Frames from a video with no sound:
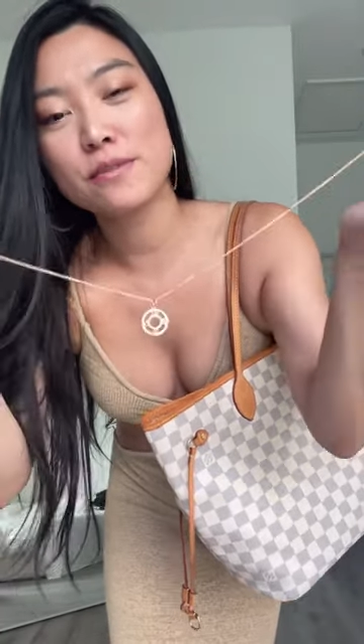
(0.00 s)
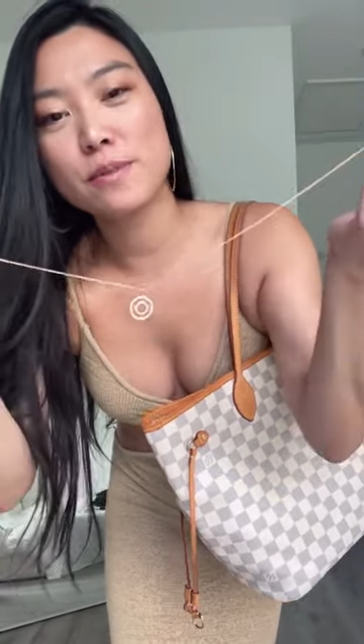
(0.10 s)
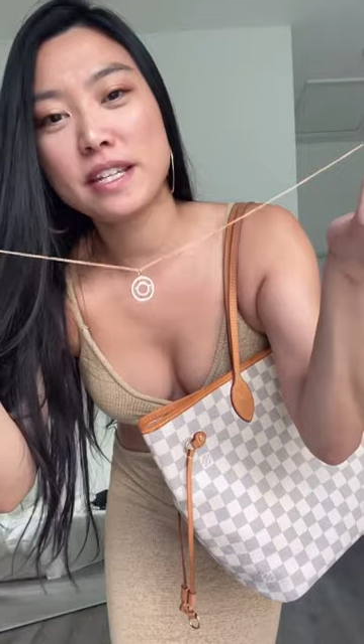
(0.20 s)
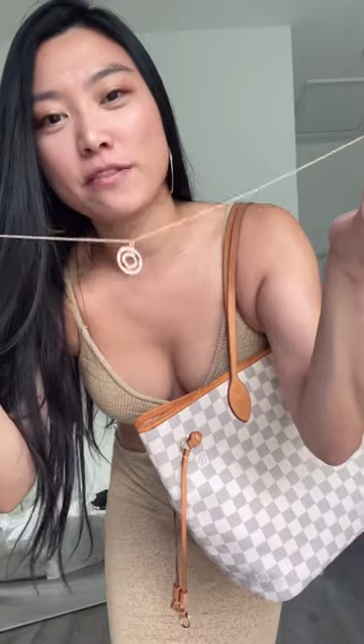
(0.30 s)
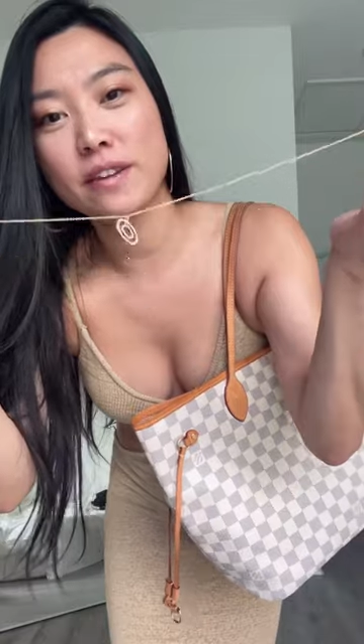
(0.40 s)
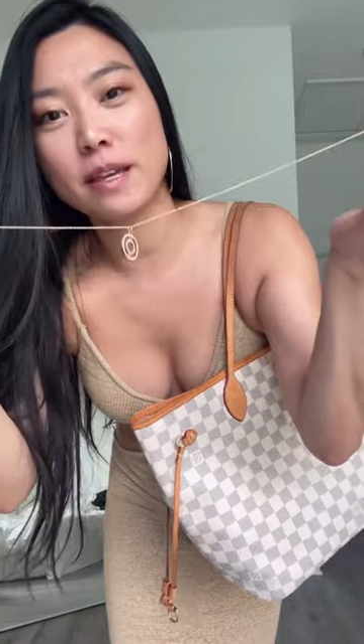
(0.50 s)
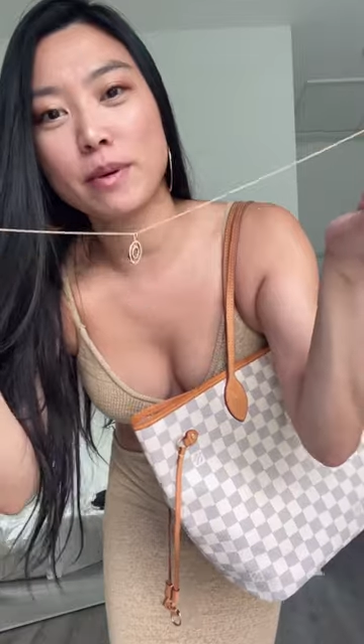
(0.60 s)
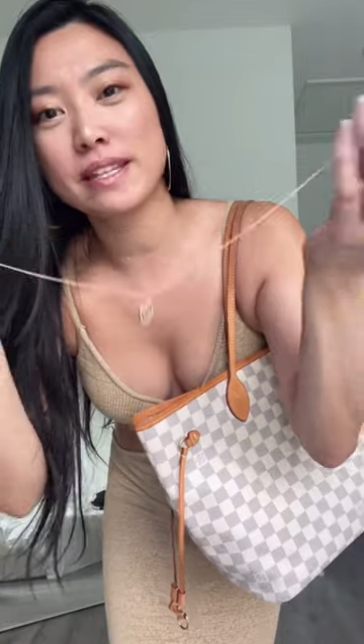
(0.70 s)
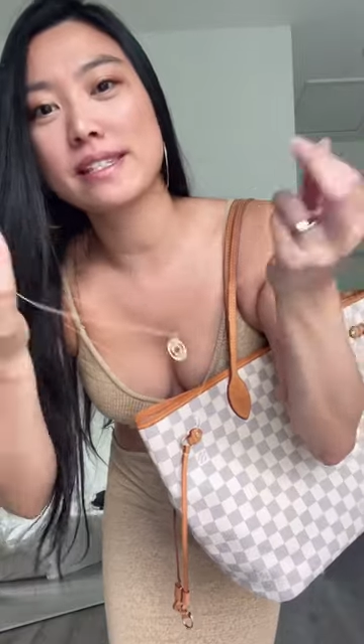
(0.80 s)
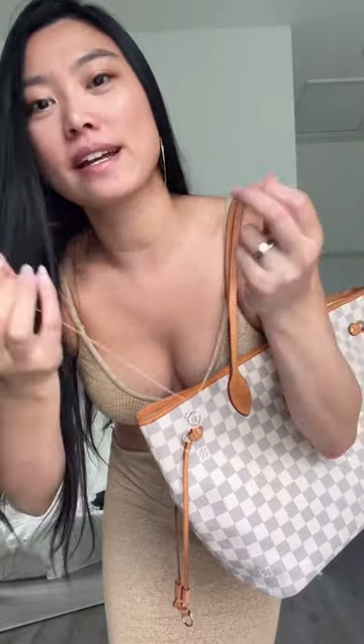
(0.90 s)
Tiffany, but
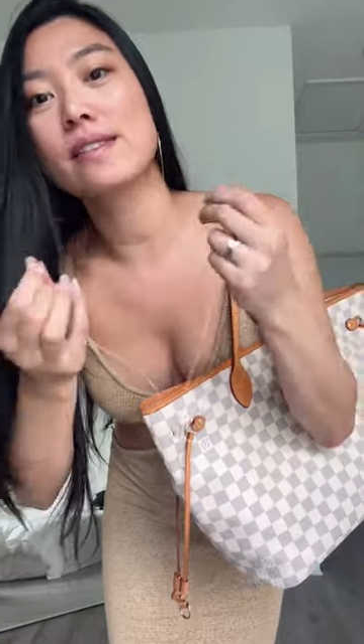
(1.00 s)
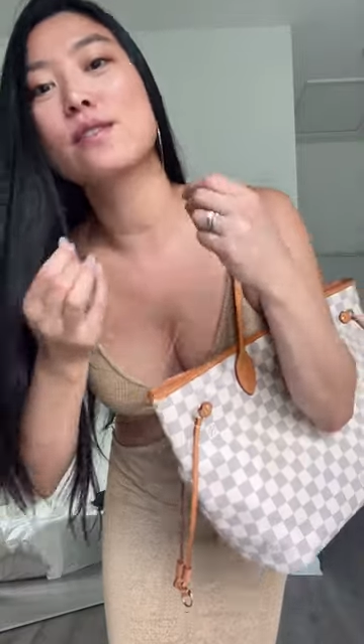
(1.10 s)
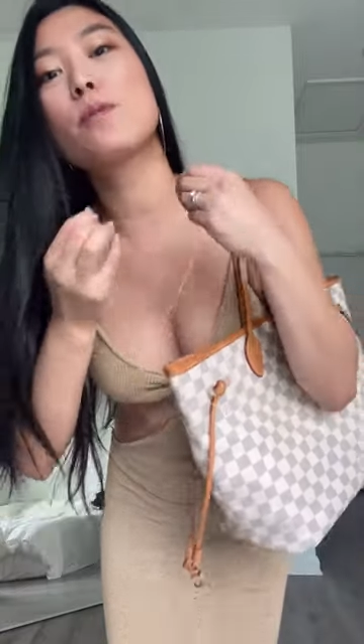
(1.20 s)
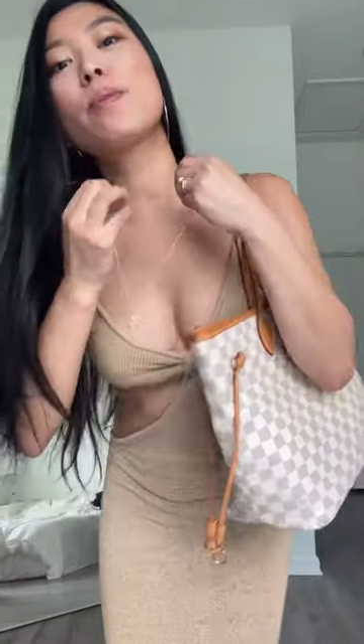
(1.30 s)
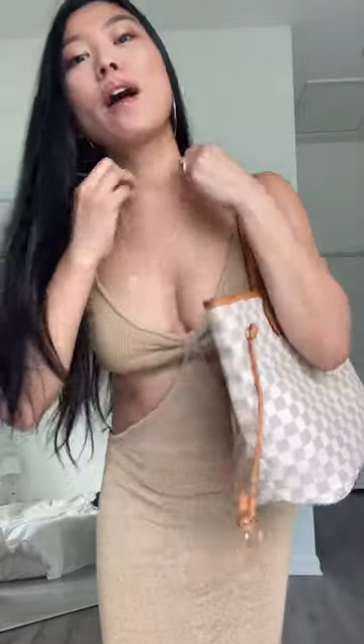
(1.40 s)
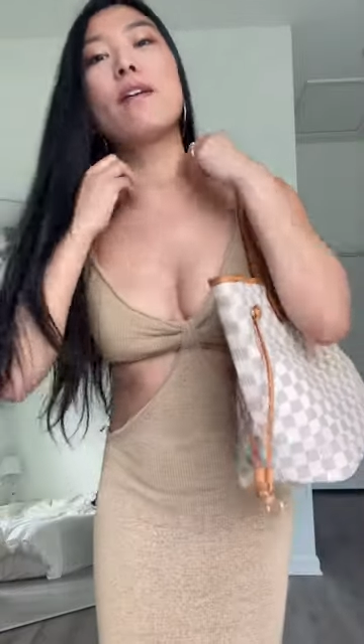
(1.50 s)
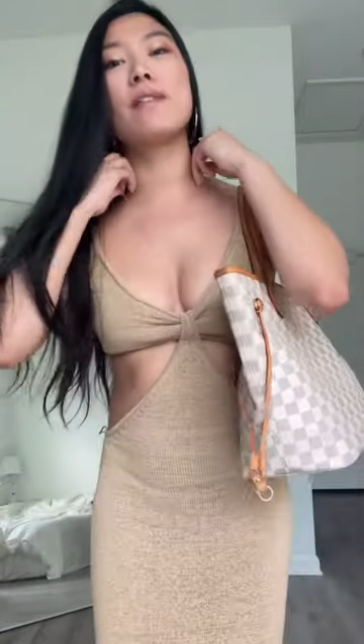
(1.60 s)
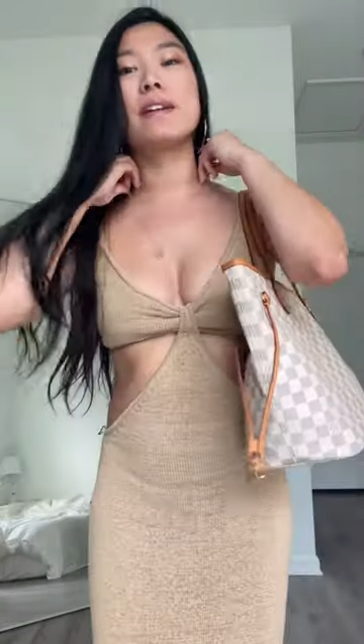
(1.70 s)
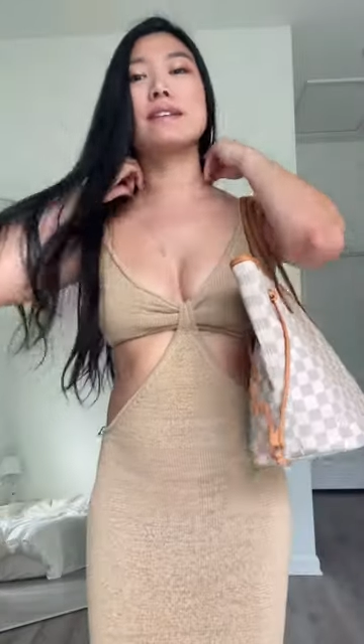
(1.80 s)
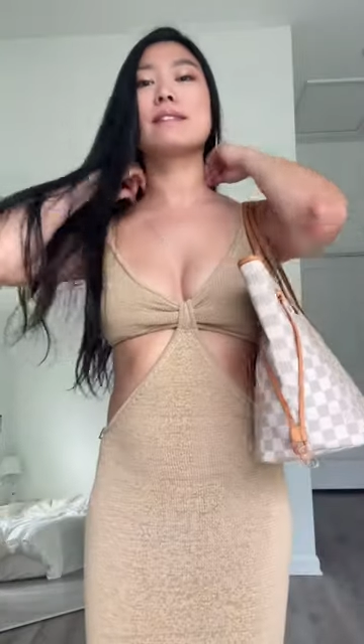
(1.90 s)
it's not super
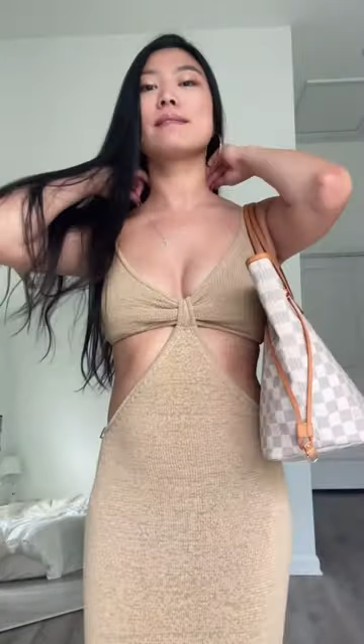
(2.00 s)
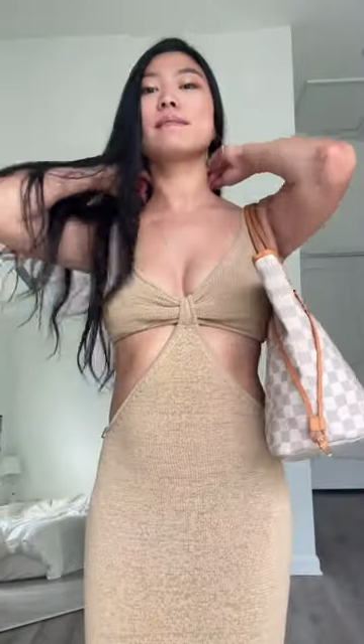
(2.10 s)
obvious.